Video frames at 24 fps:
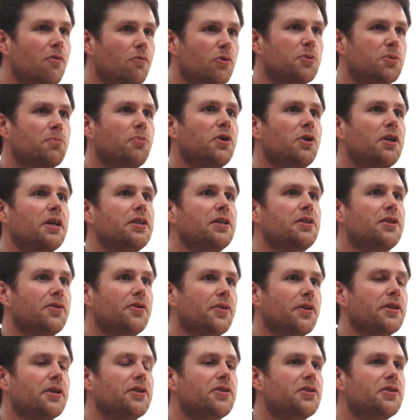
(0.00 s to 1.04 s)
was put into
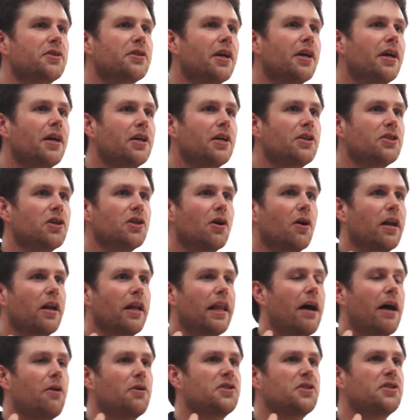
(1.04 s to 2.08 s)
this. So it
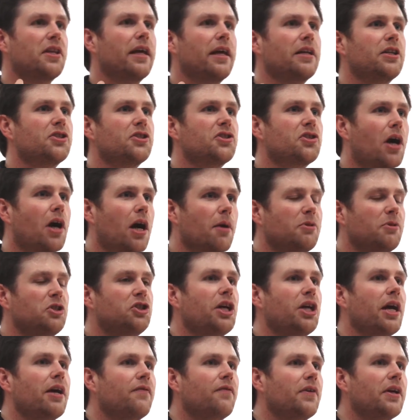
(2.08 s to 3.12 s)
allowed us then to start up a
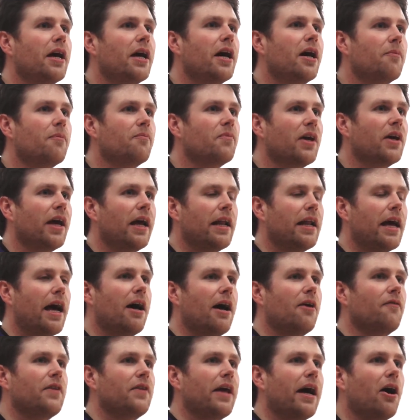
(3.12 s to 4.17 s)
JVM and
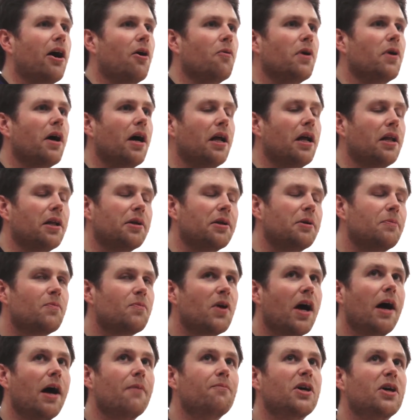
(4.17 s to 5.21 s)
have now
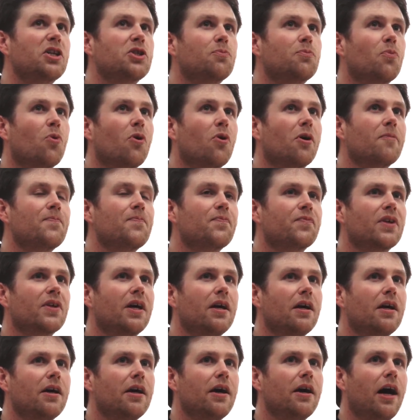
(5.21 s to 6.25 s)
a much more
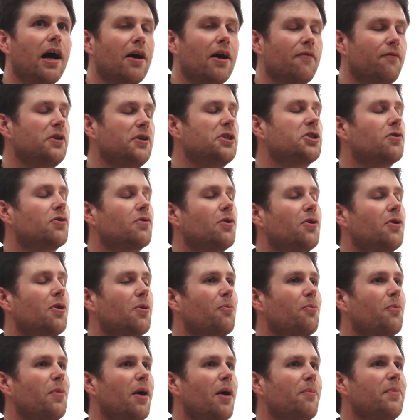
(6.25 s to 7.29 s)

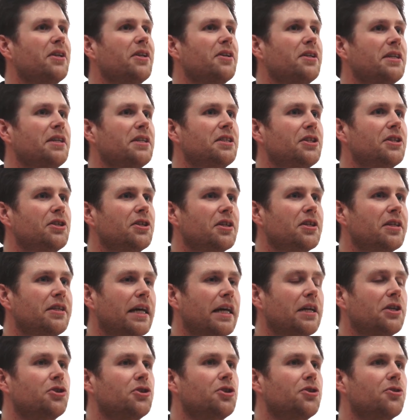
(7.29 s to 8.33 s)
visceral ability to
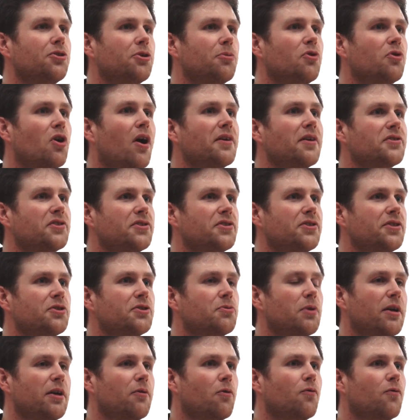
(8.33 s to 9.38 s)
get into your processes
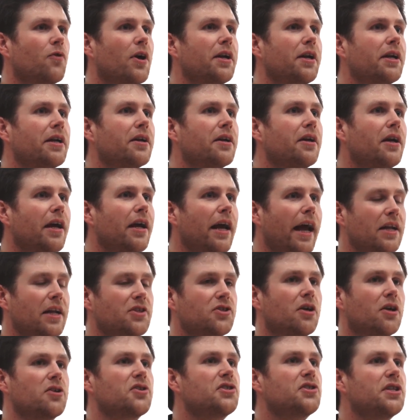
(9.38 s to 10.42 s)
that are running and
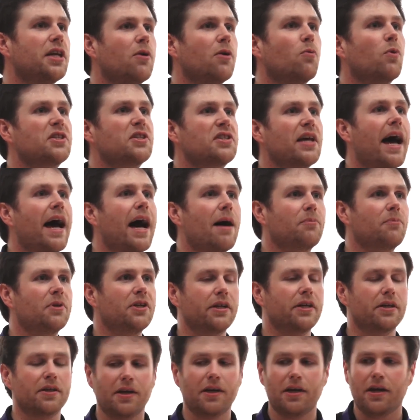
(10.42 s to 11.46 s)
start seeing what's
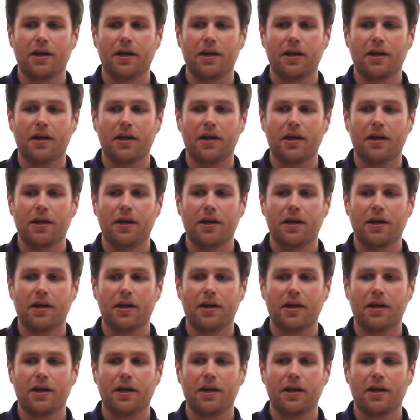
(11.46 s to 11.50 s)
happening.